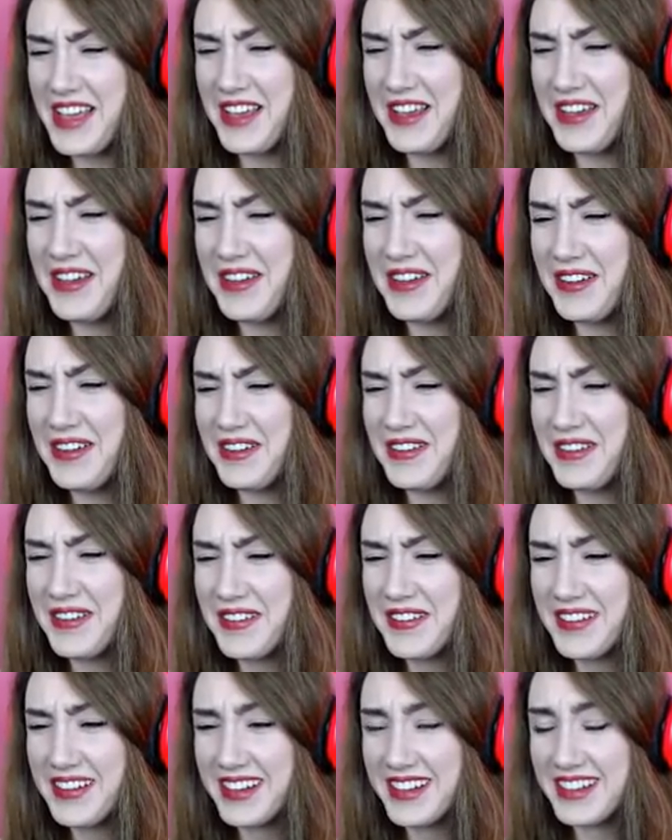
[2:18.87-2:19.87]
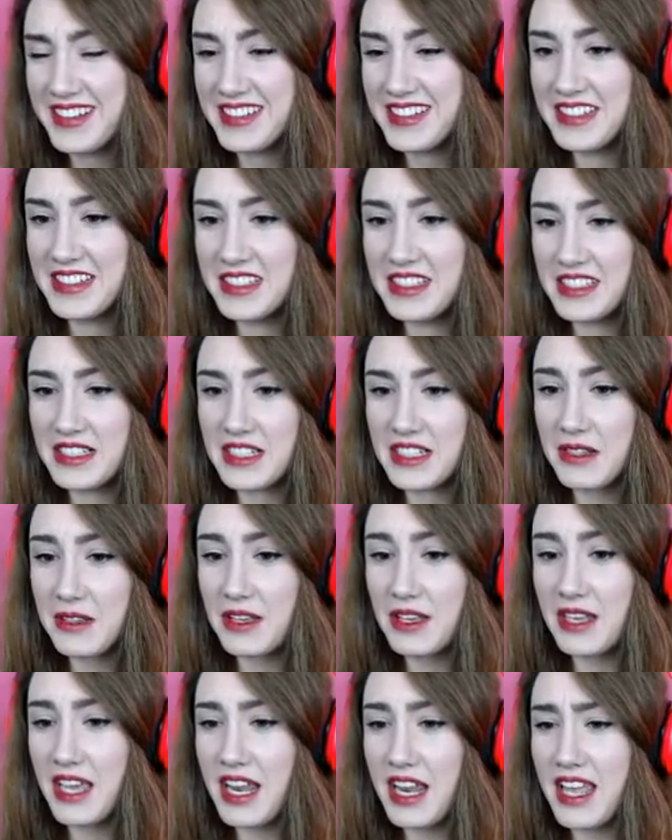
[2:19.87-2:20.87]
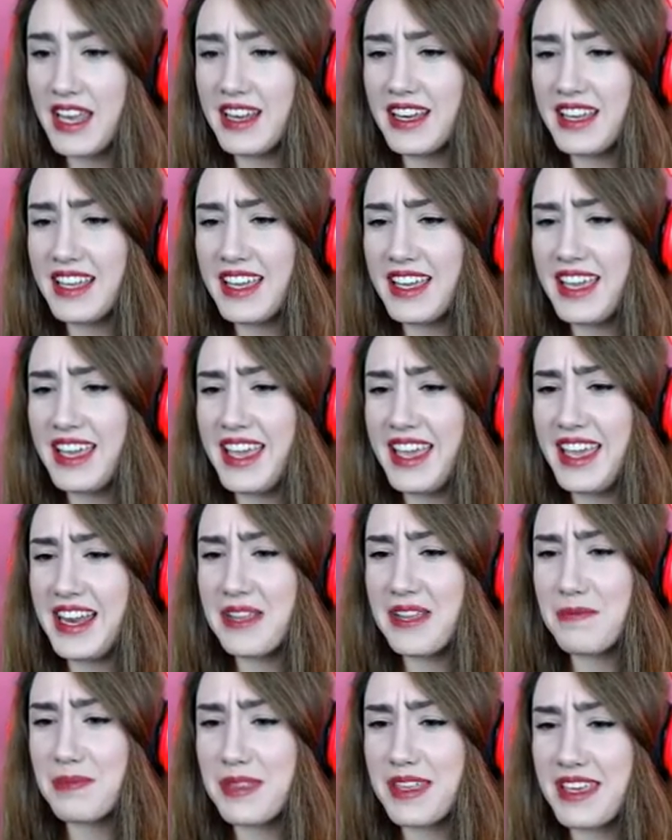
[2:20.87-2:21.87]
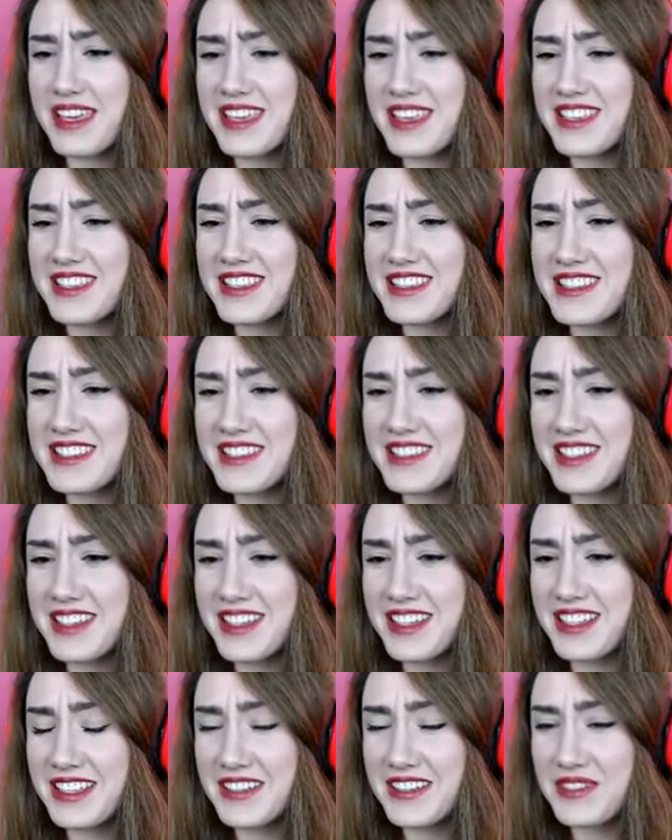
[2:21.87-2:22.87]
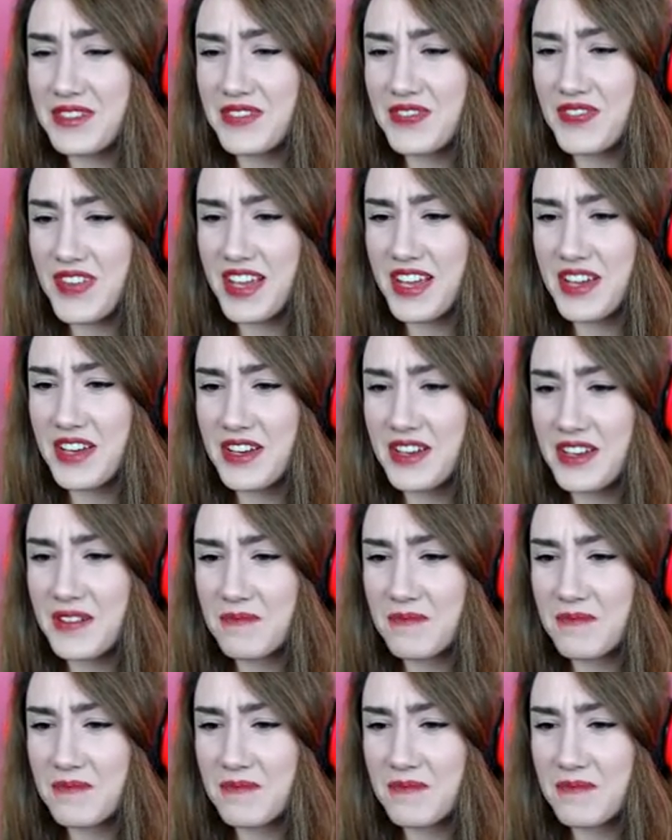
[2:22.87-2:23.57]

No! No! Get it, please. Kill it with fire.